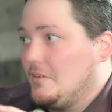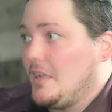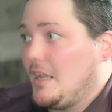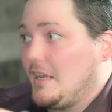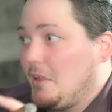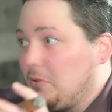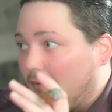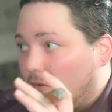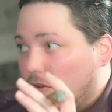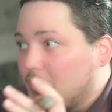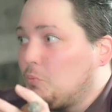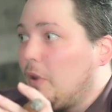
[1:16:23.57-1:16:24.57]
And now you have all
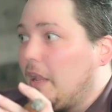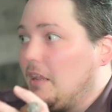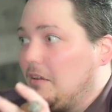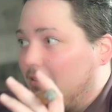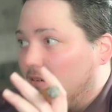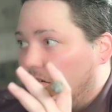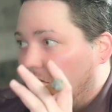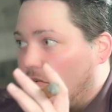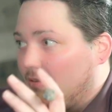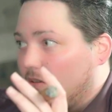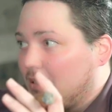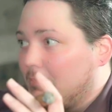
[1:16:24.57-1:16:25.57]
this weight and
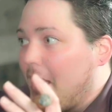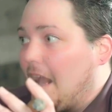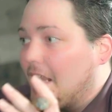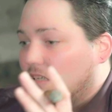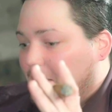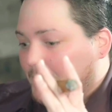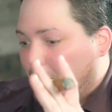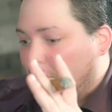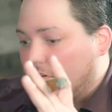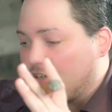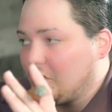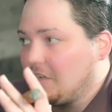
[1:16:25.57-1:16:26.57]
all this mass
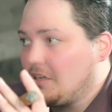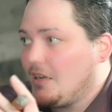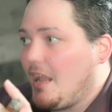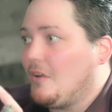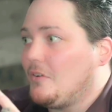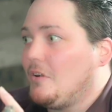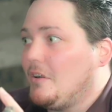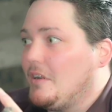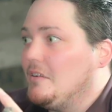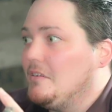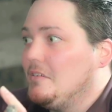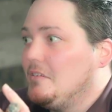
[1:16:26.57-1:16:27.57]
pushing down on
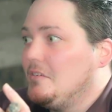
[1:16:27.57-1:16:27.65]
it.